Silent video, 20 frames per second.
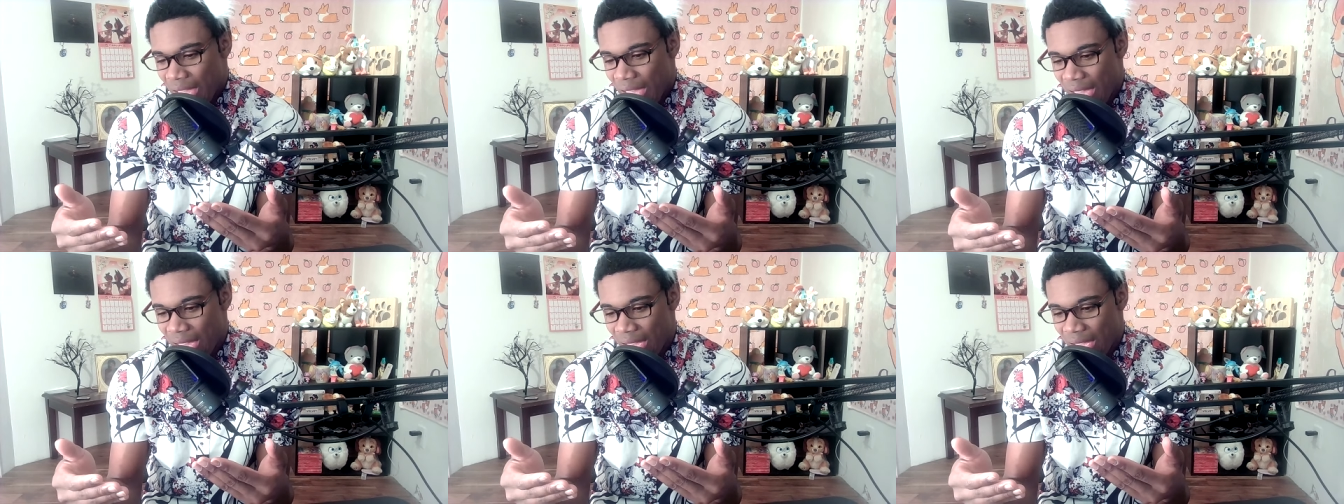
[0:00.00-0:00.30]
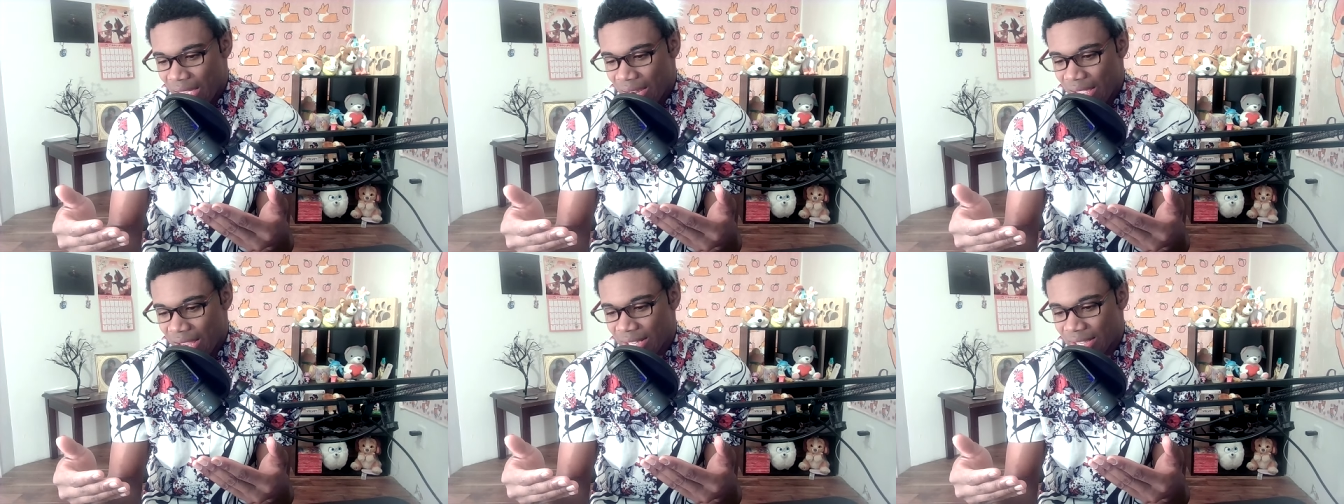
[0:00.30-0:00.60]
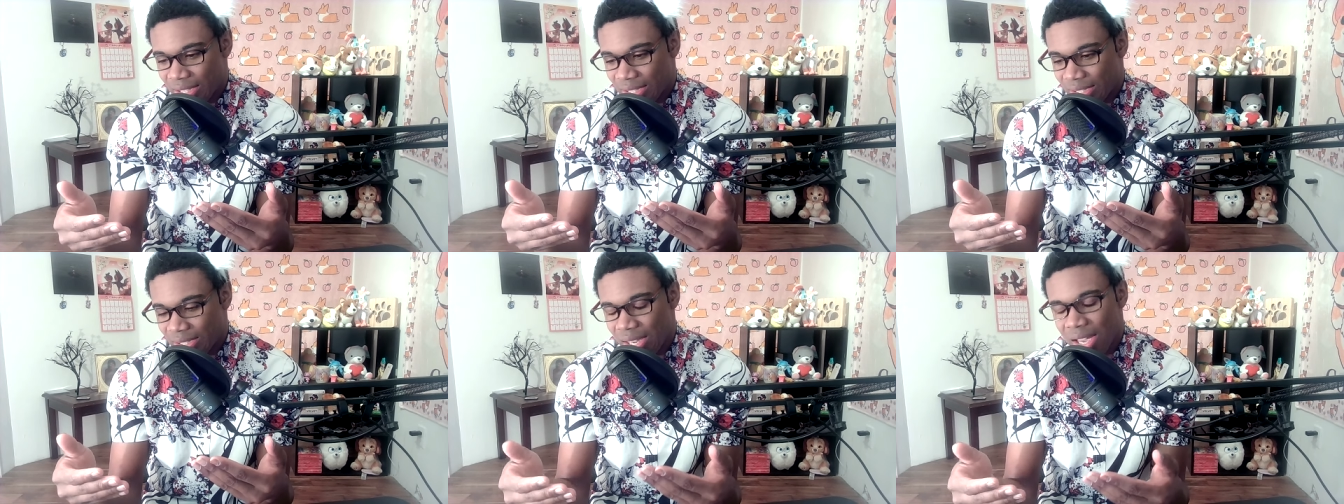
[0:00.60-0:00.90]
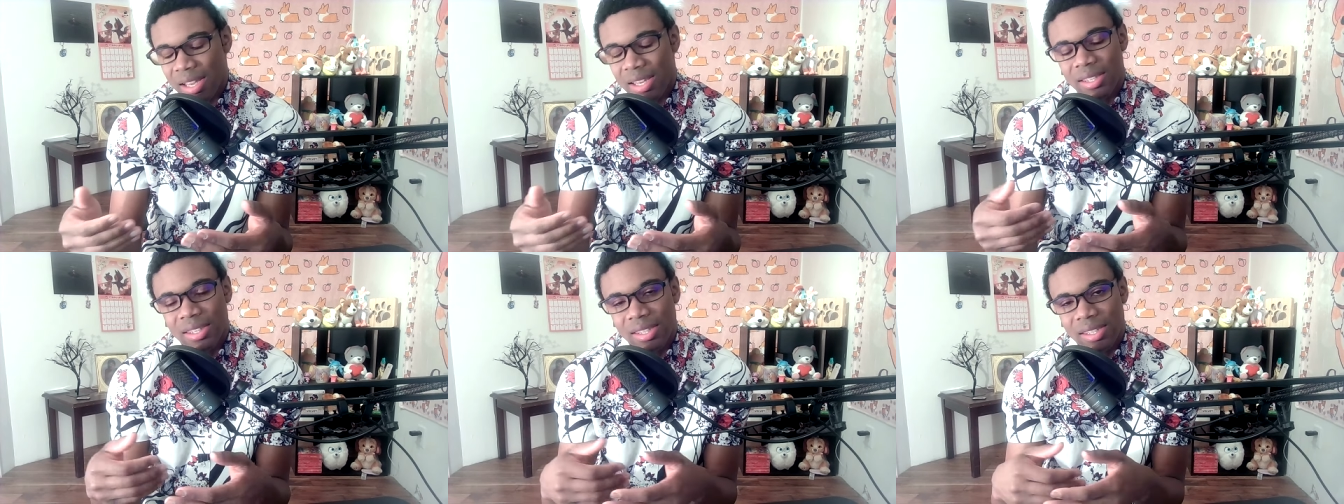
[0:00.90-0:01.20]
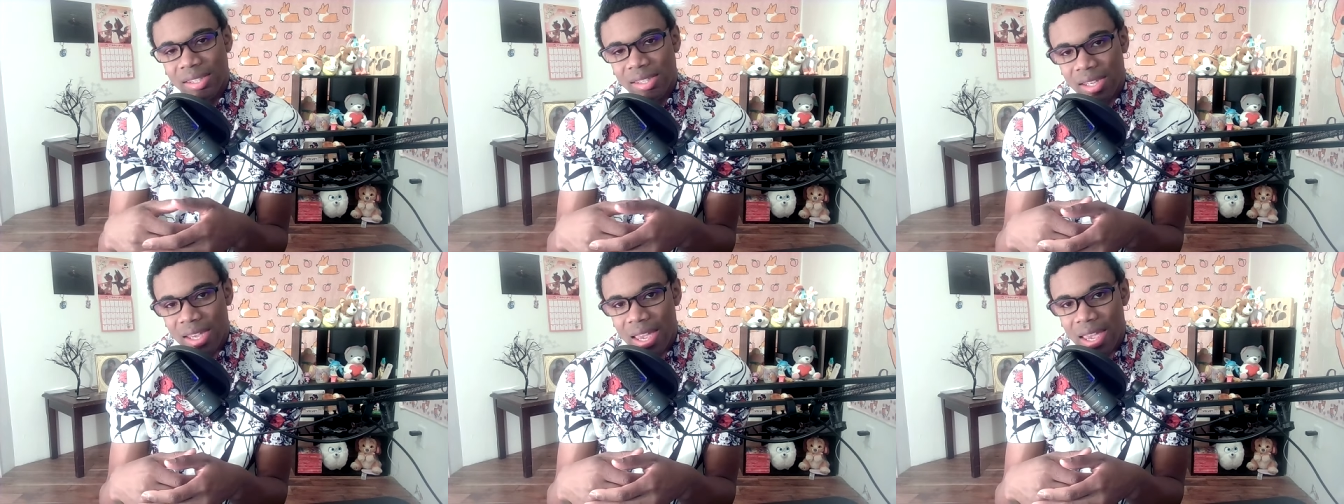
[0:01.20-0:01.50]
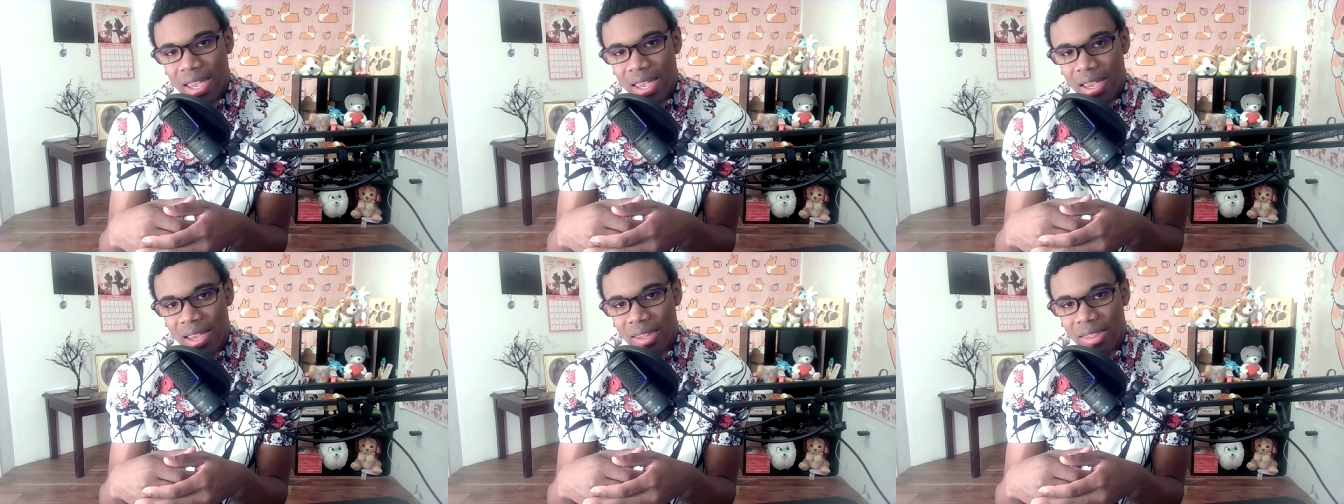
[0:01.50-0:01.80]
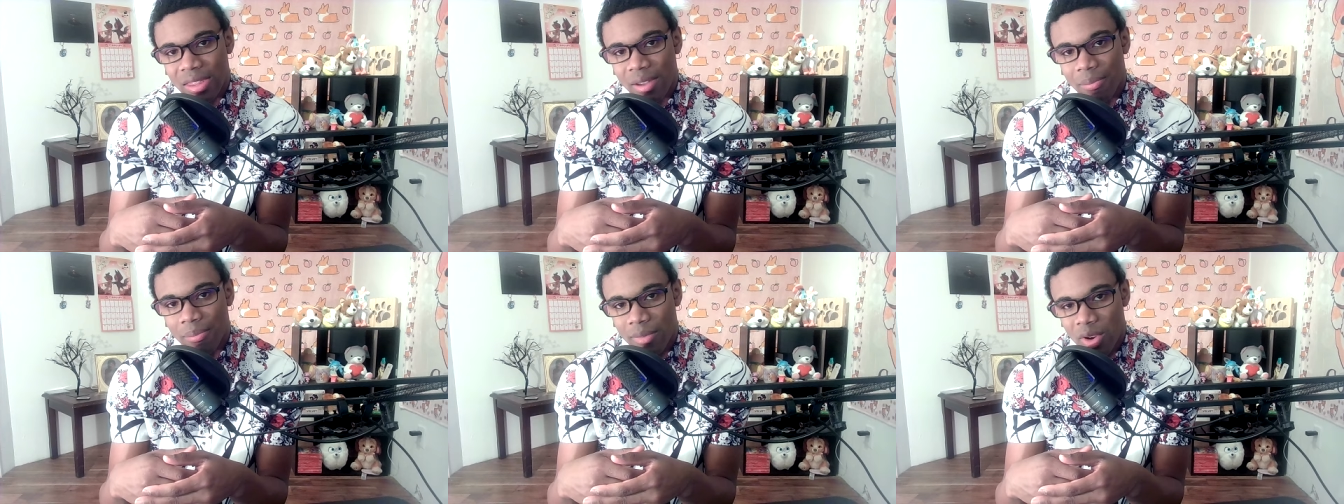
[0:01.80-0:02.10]
And it sucks to see
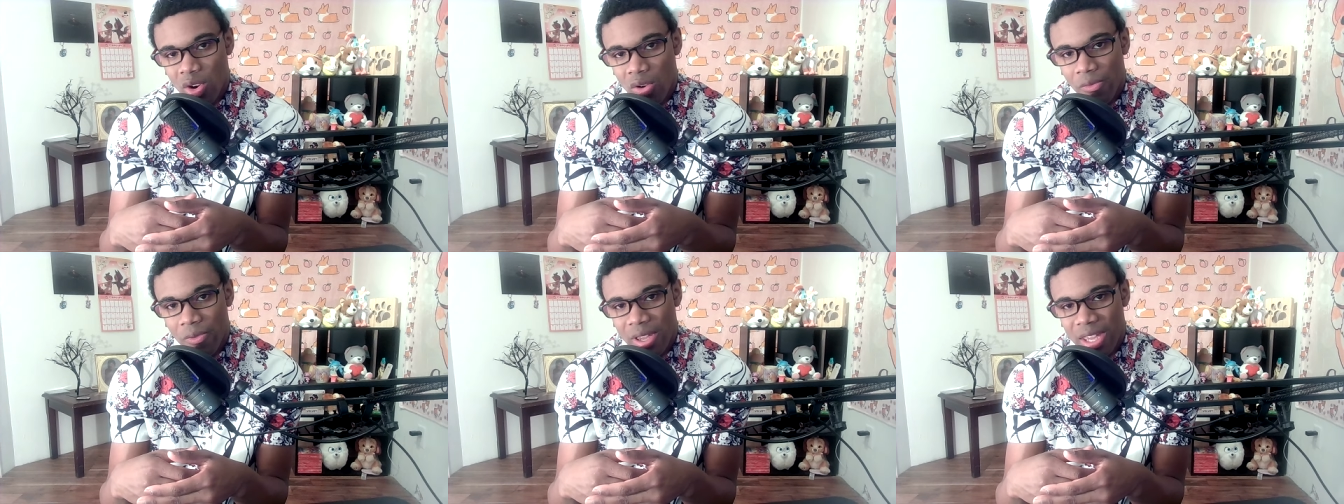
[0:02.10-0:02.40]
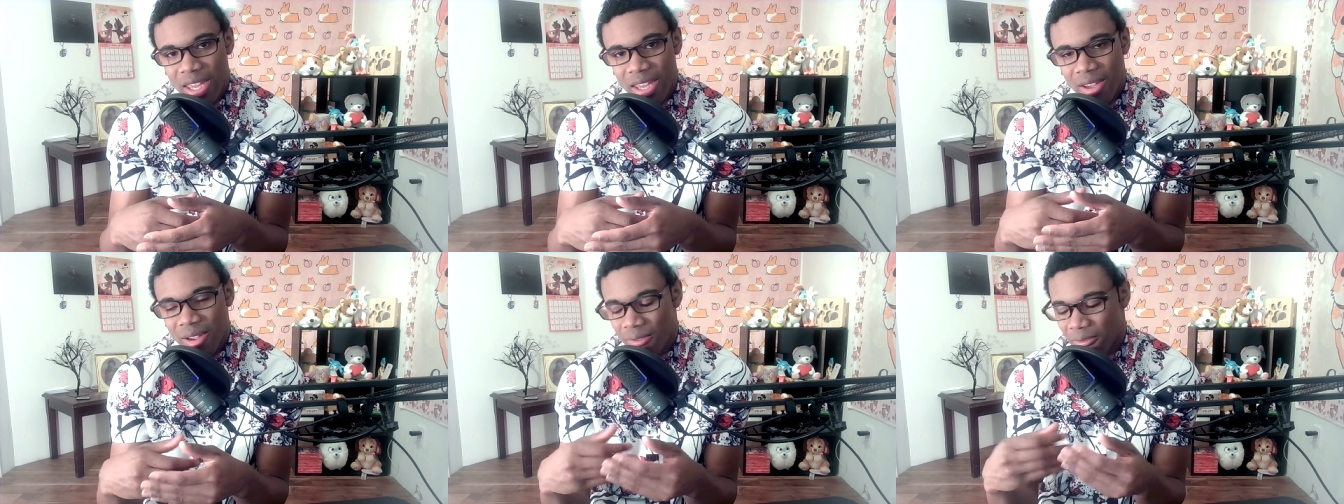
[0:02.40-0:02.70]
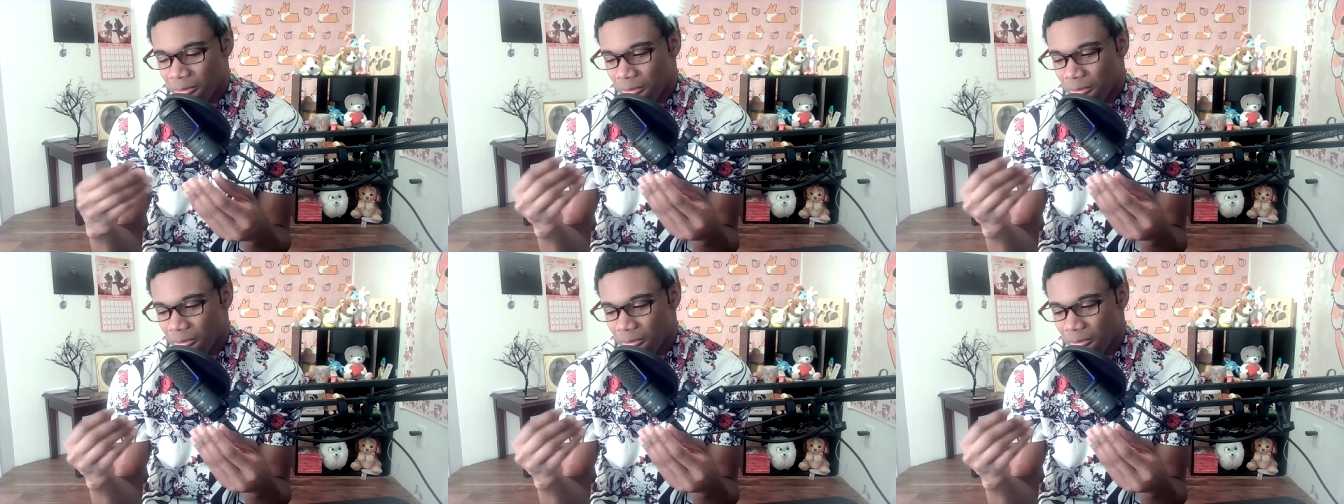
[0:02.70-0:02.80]
the movie